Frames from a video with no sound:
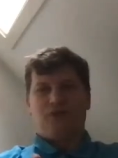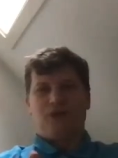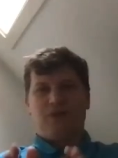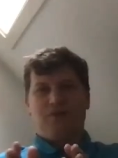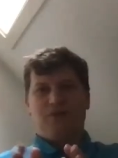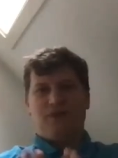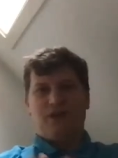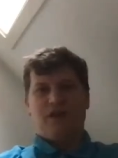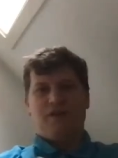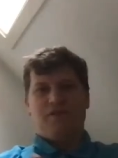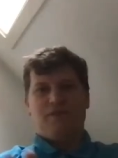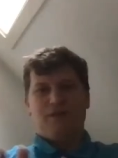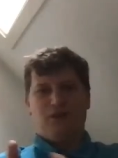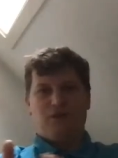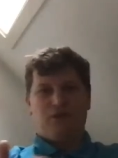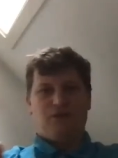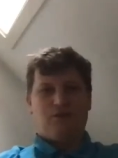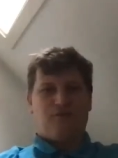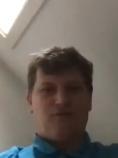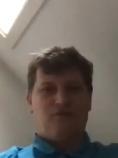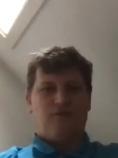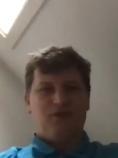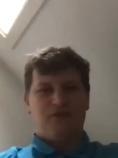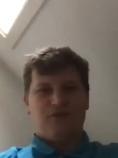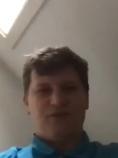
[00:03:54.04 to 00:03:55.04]
we have a lot of
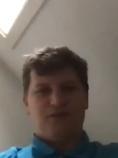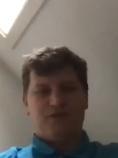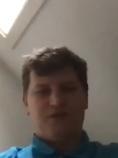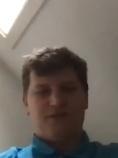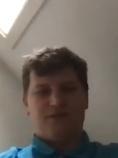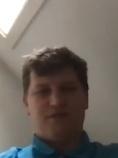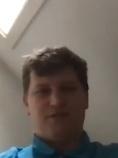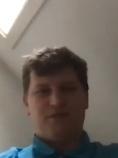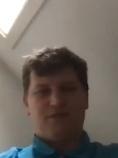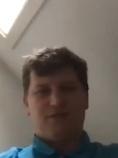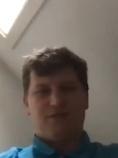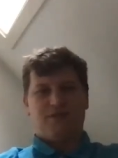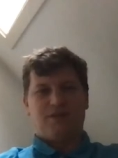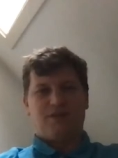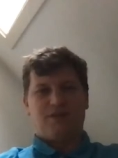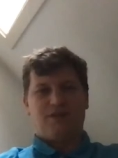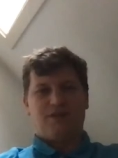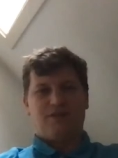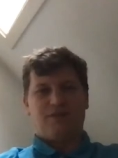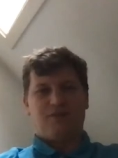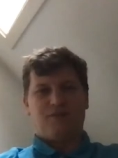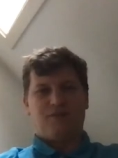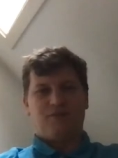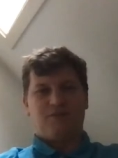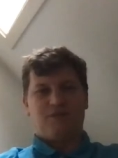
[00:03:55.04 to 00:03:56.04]
questions uh,
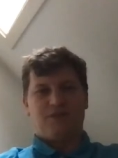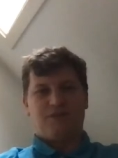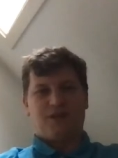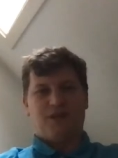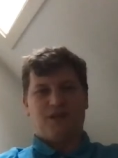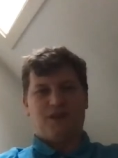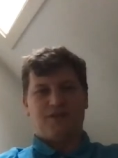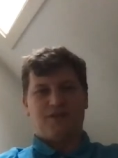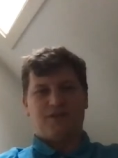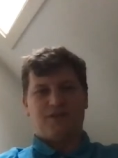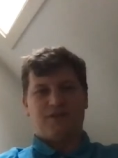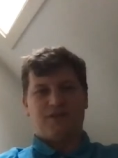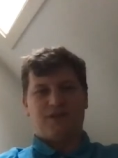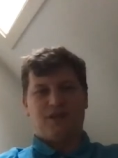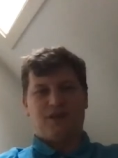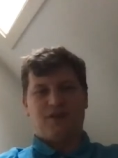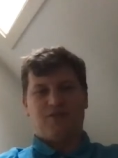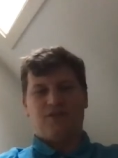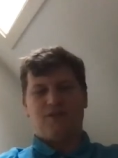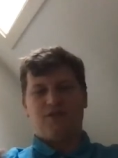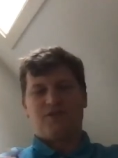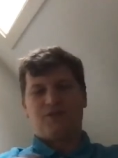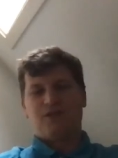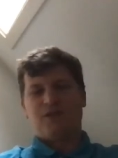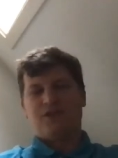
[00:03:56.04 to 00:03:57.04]
to discuss in
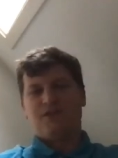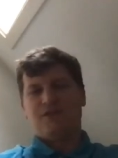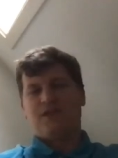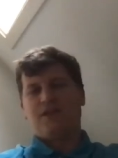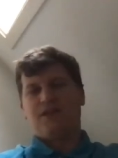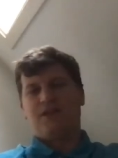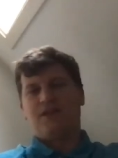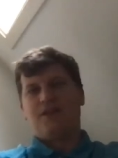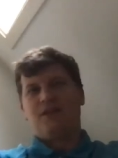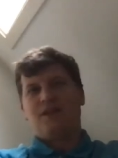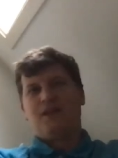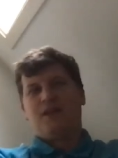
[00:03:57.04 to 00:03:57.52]
our agenda